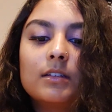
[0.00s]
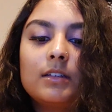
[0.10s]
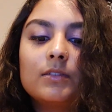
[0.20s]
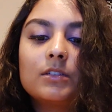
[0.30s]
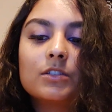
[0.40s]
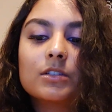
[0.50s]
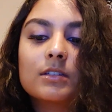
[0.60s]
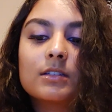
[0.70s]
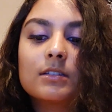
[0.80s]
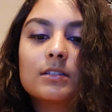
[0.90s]
even
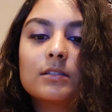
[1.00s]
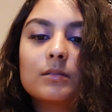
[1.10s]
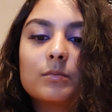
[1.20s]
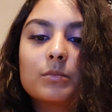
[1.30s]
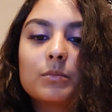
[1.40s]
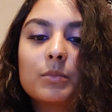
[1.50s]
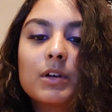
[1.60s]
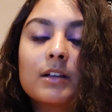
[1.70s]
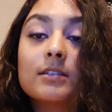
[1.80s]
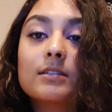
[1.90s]
just
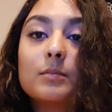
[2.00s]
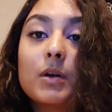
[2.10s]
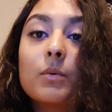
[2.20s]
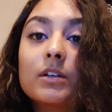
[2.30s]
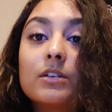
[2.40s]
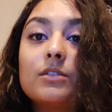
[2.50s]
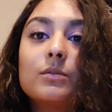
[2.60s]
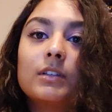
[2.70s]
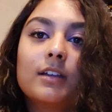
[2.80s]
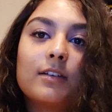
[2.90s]
paralysis about what to do
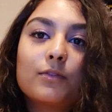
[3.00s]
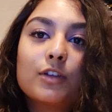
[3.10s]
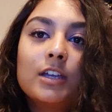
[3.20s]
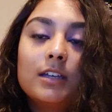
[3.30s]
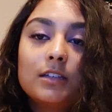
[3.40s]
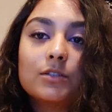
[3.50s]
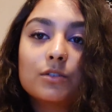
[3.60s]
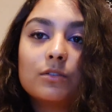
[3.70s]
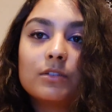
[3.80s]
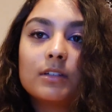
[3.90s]
in life in
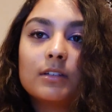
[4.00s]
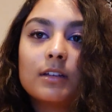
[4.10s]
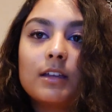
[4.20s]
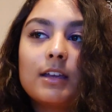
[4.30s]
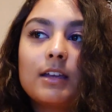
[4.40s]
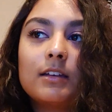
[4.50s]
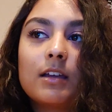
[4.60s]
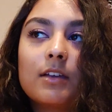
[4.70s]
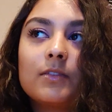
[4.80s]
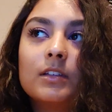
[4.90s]
children. And
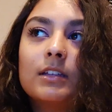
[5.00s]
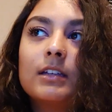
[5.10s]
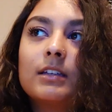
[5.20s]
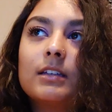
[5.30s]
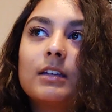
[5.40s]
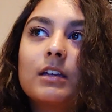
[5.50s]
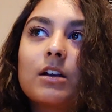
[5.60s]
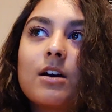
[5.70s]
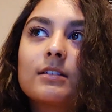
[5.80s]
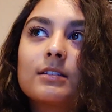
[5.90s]
I feel like it
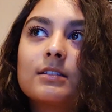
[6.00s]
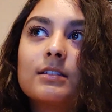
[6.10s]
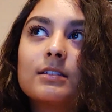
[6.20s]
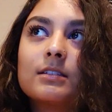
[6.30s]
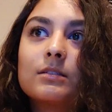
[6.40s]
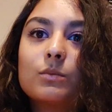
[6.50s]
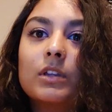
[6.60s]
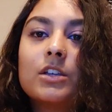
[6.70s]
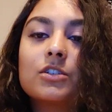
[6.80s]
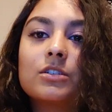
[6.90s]
causes this
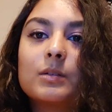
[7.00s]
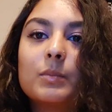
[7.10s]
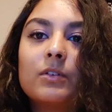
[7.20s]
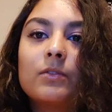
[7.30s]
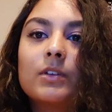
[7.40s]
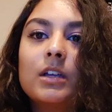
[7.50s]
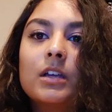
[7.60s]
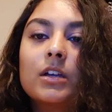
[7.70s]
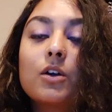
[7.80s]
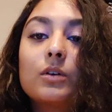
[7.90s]
relationship of
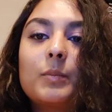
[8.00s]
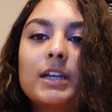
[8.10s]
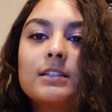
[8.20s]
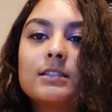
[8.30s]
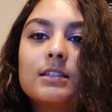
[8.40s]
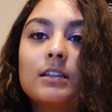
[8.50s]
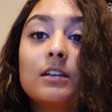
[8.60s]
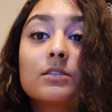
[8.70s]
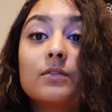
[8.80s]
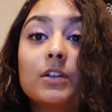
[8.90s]
codependency that
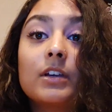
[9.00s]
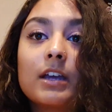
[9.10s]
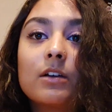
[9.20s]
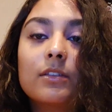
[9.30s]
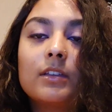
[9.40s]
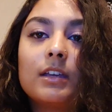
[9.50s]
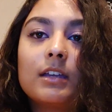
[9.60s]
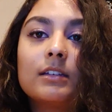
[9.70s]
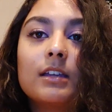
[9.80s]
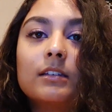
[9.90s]
isn't very healthy
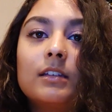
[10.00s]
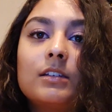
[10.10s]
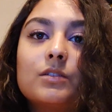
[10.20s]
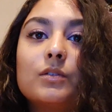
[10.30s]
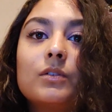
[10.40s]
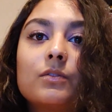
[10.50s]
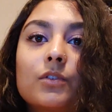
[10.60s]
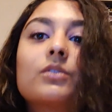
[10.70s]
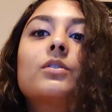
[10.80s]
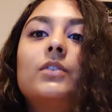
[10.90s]
and can lead to
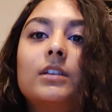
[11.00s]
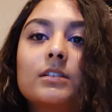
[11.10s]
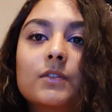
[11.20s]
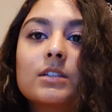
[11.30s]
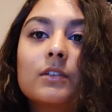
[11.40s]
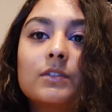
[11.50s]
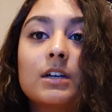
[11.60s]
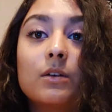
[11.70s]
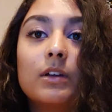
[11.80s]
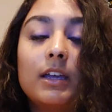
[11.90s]
further feelings of
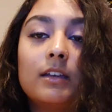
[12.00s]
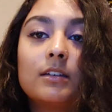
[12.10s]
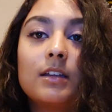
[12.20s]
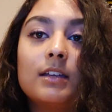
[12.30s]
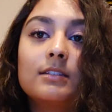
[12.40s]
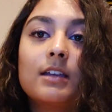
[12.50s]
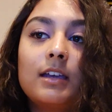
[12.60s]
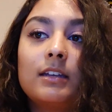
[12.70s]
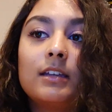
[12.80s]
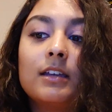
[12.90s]
self-doubt and
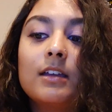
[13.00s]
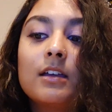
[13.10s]
anxiety.